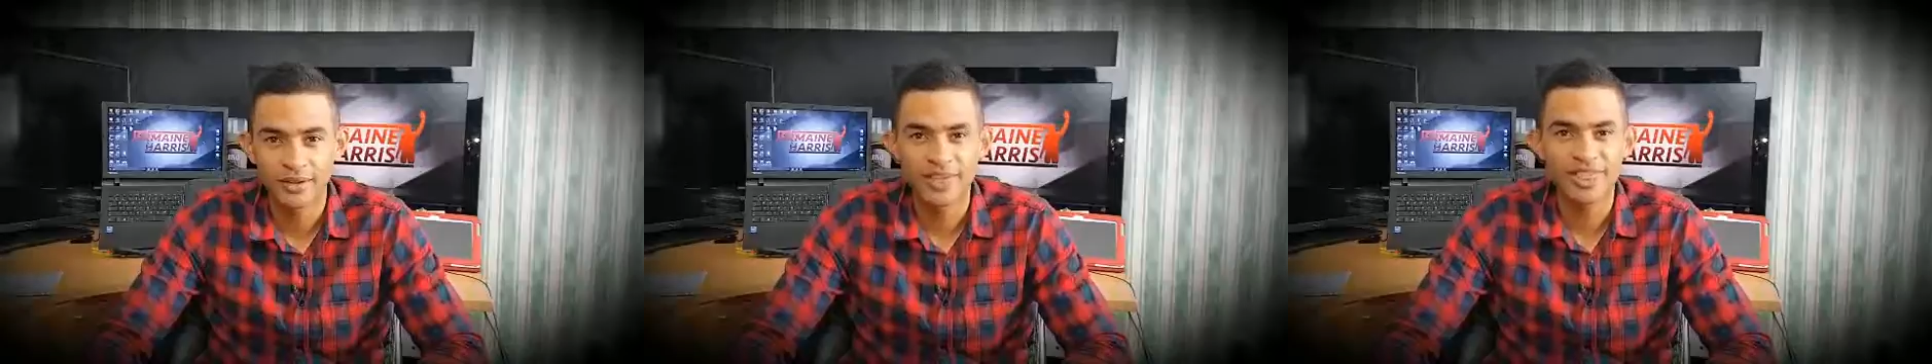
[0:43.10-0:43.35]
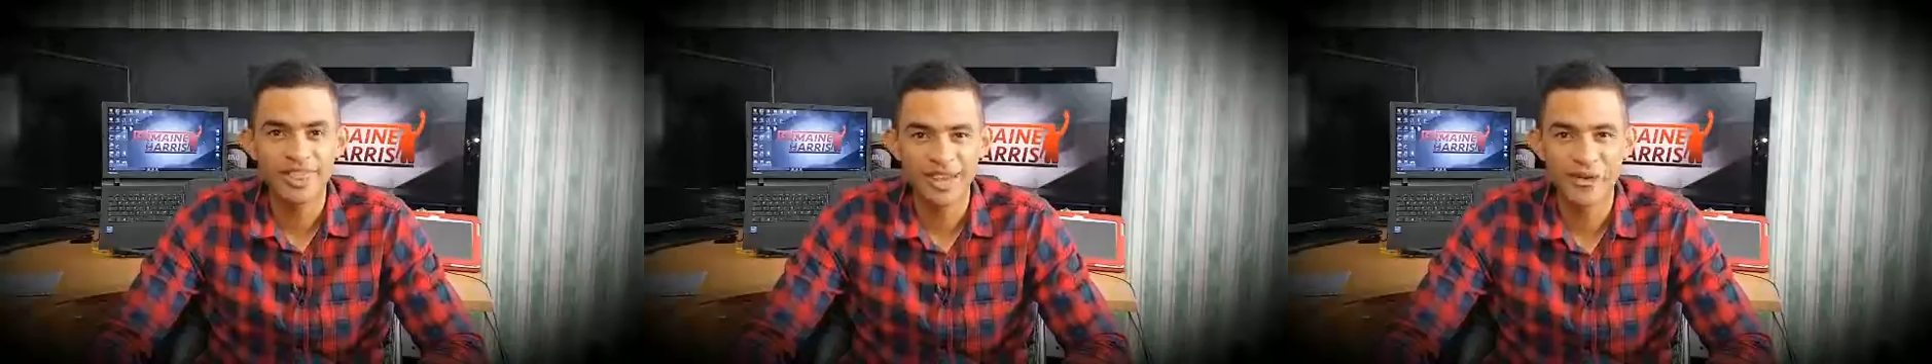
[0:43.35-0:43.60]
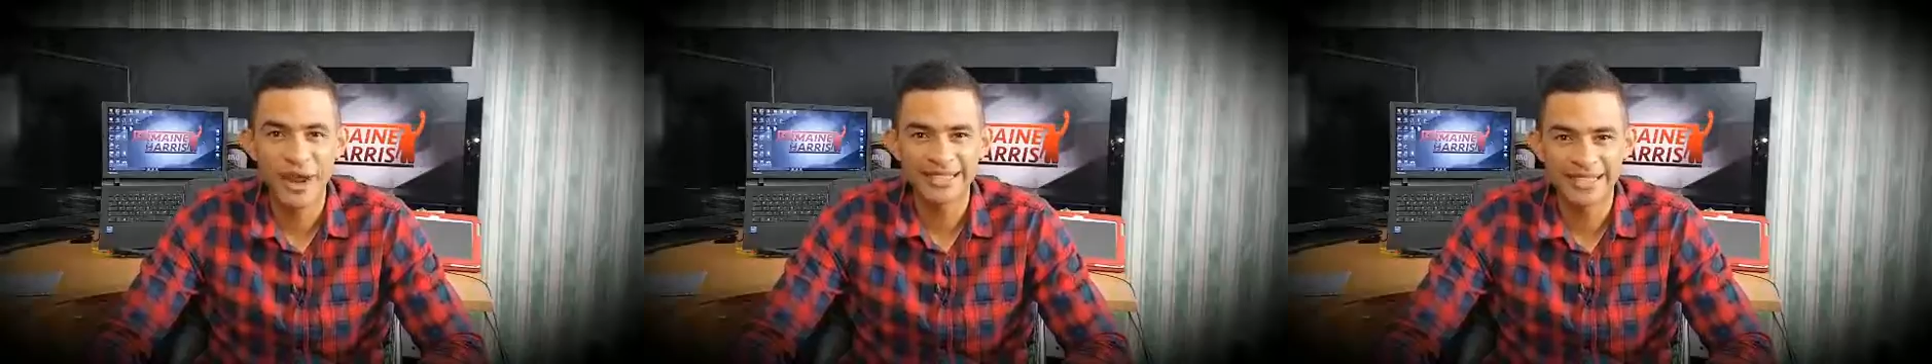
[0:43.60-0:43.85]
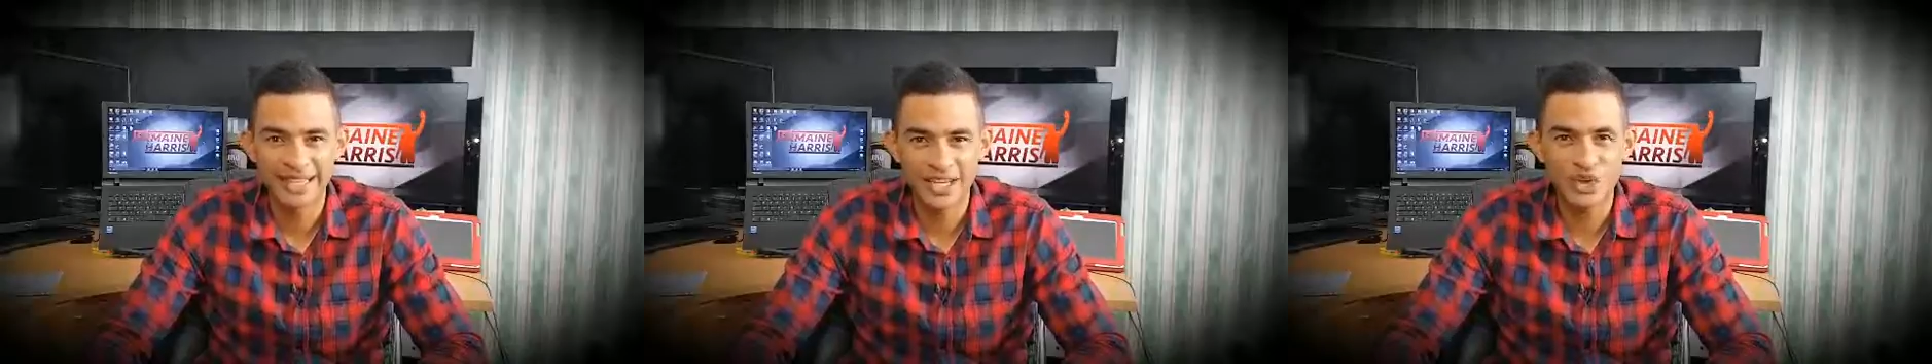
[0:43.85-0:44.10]
that
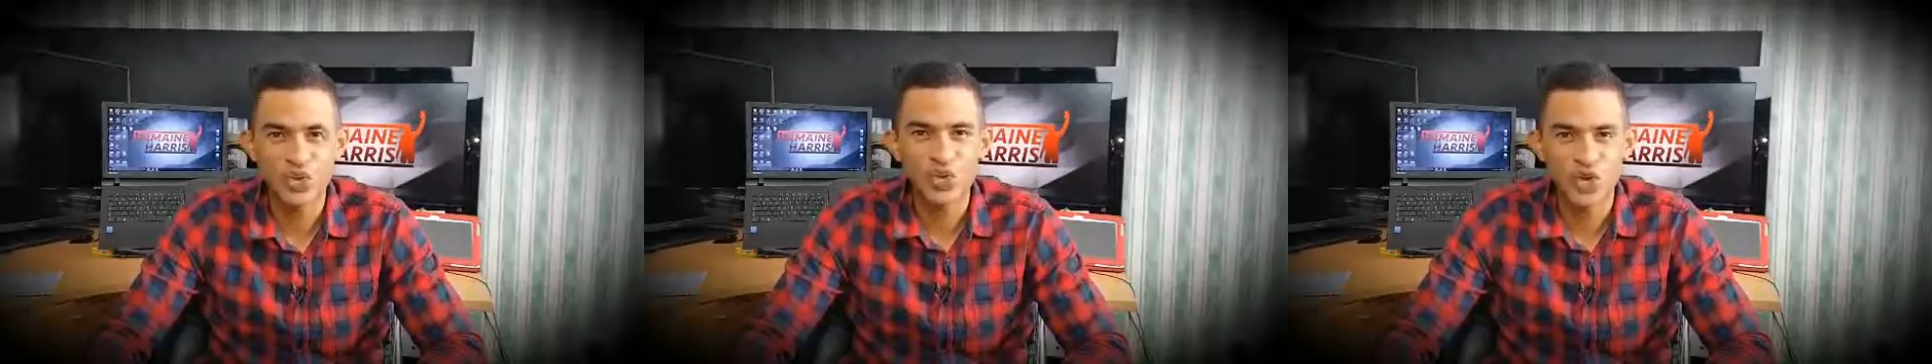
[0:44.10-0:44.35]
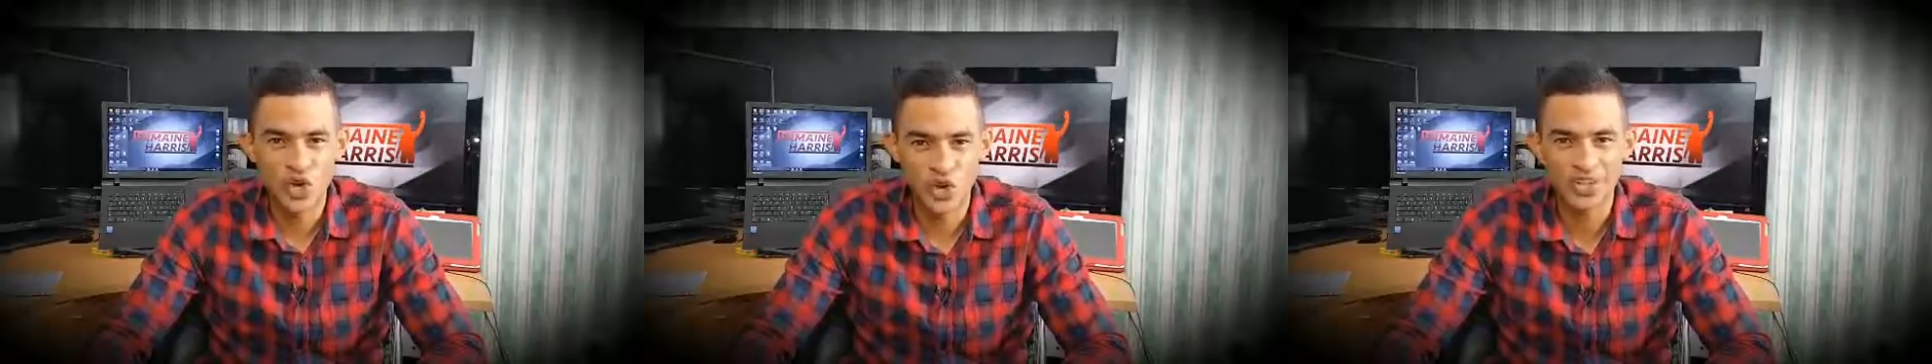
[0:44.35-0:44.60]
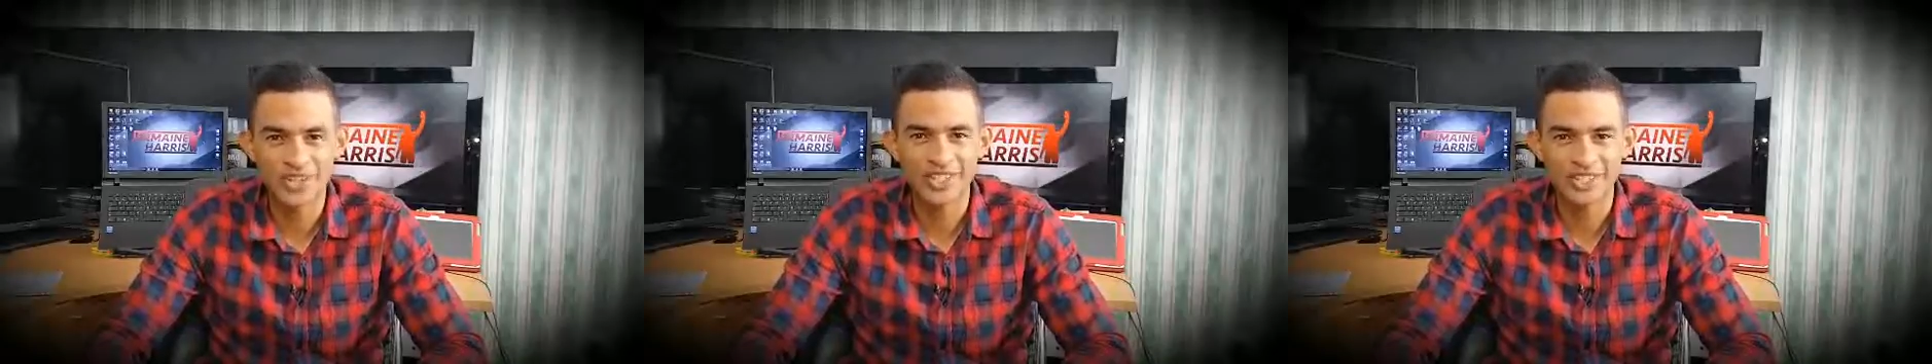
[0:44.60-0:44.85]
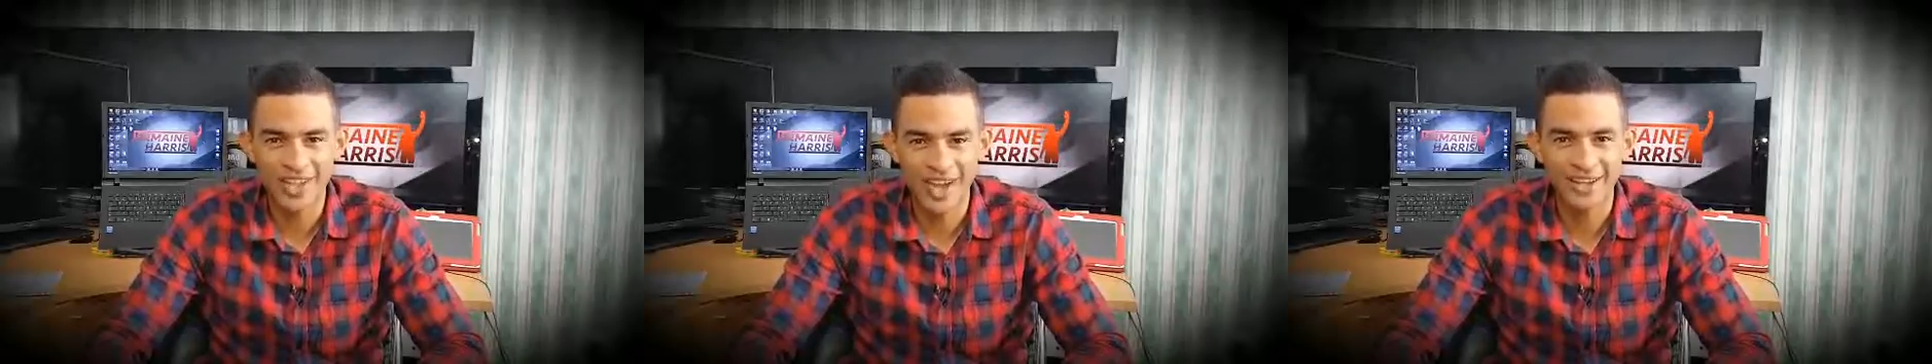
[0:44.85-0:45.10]
theoretically you could
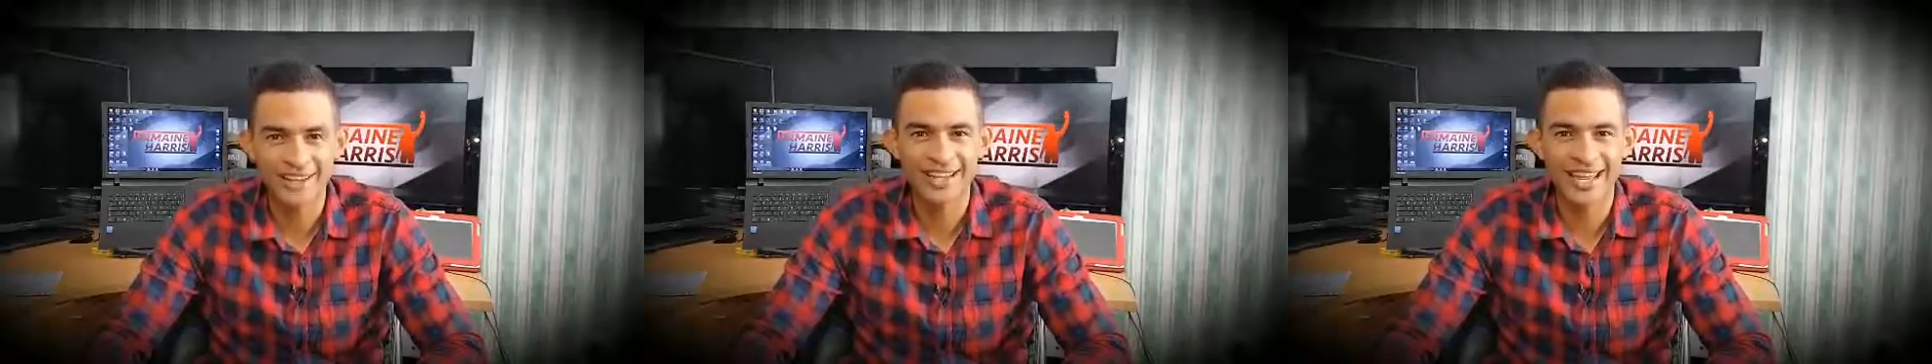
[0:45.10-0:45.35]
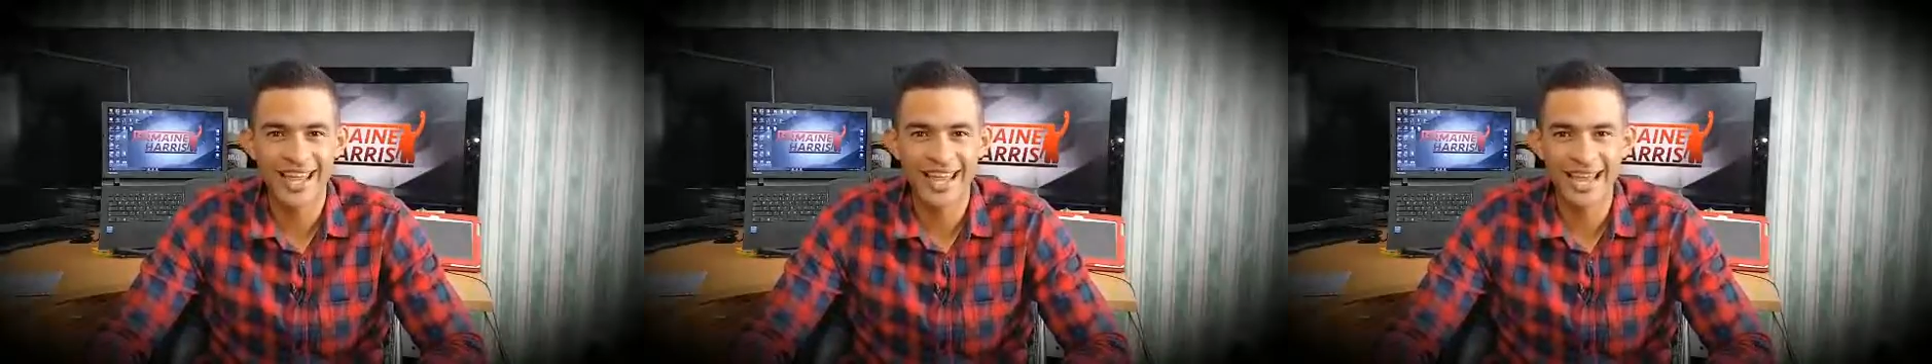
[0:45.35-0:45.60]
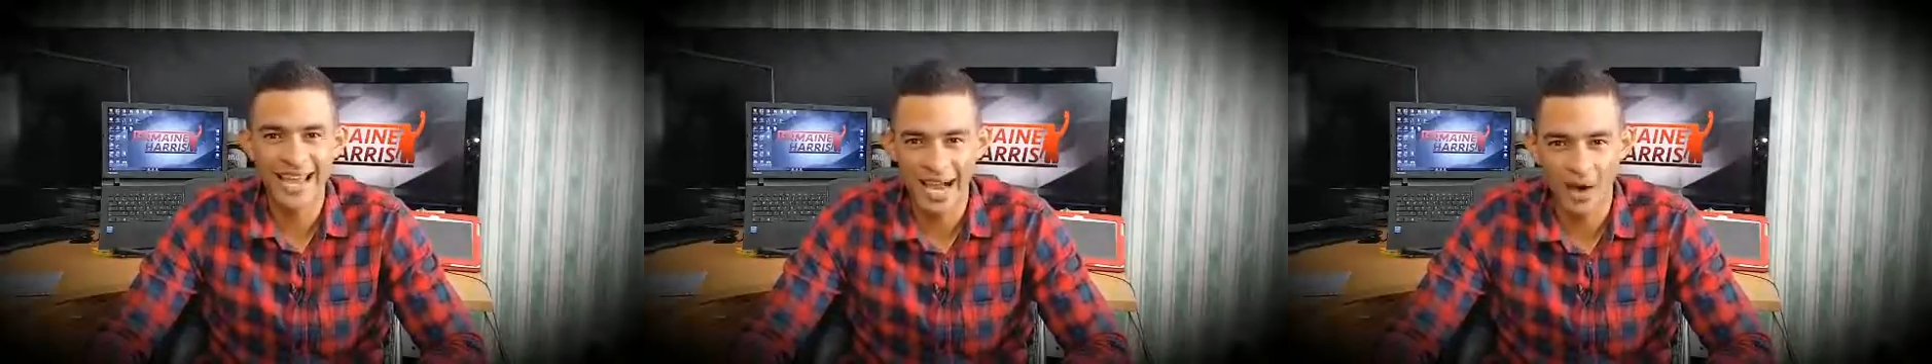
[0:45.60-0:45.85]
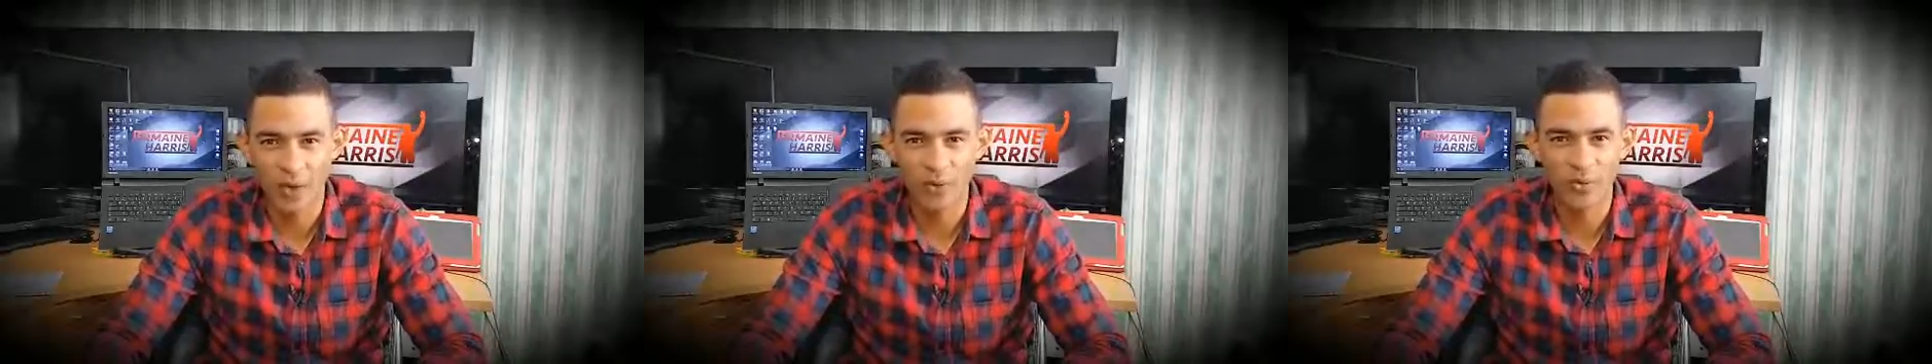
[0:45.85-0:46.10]
start
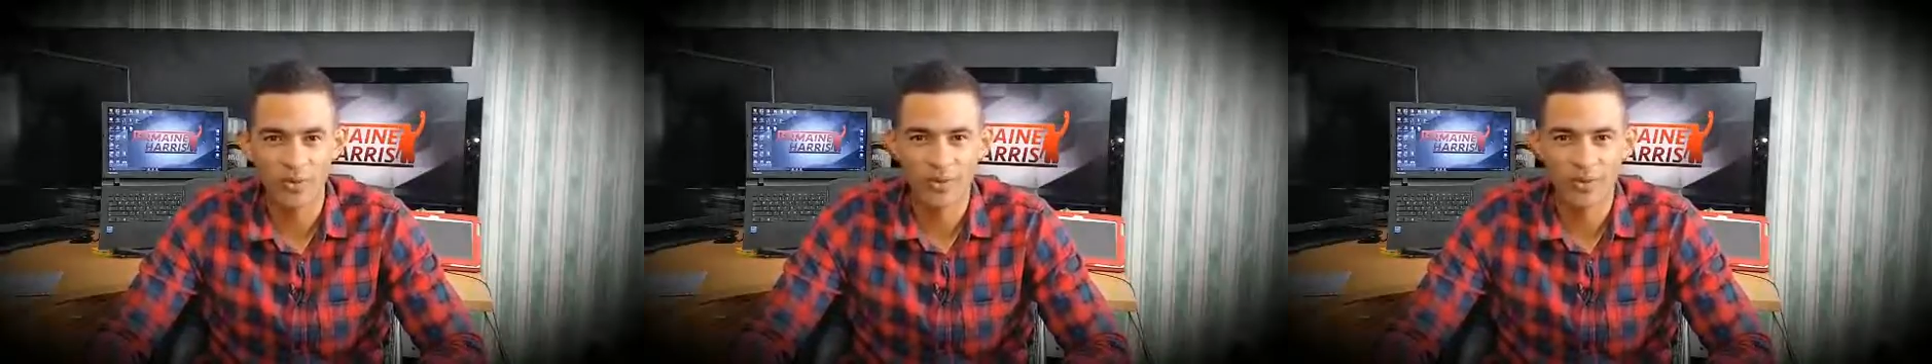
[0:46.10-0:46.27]
now?